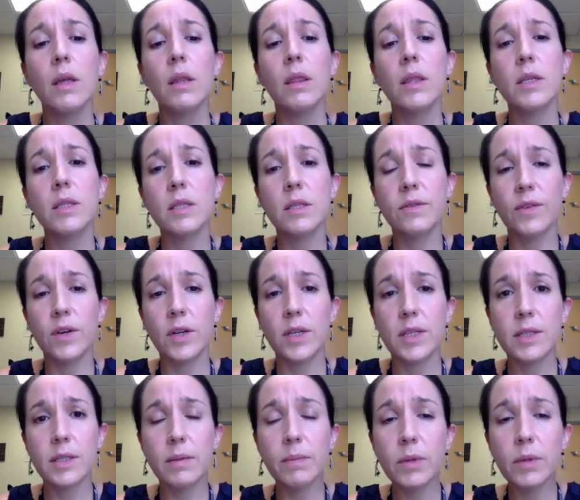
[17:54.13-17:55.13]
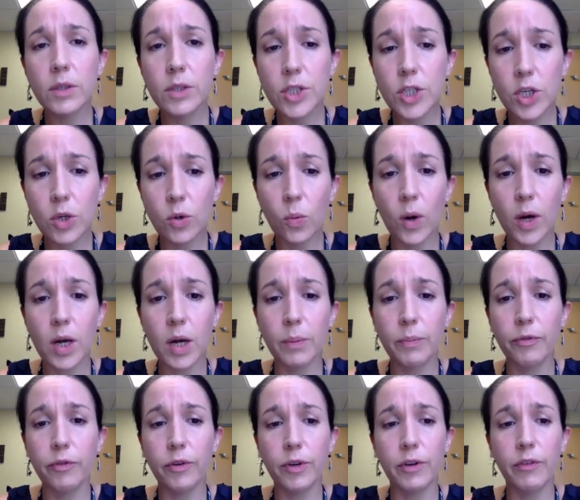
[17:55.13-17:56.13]
this is very similar to your workup
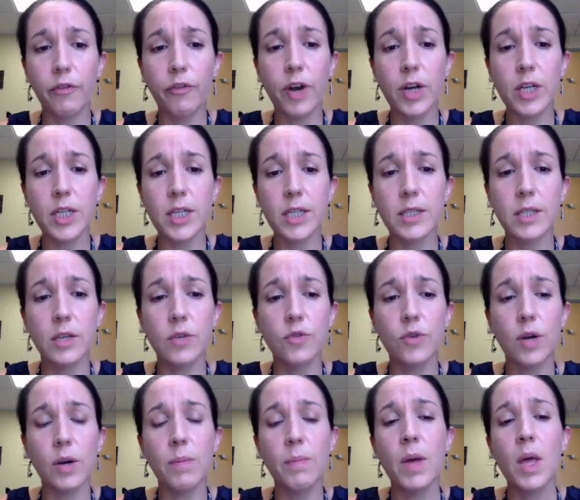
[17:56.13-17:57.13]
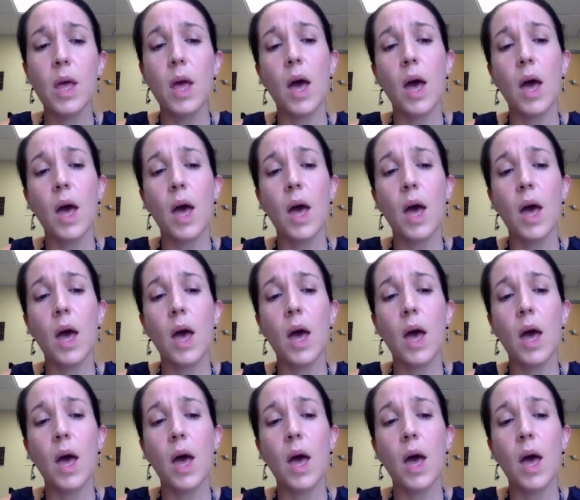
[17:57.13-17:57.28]
for nephrotic syndrome,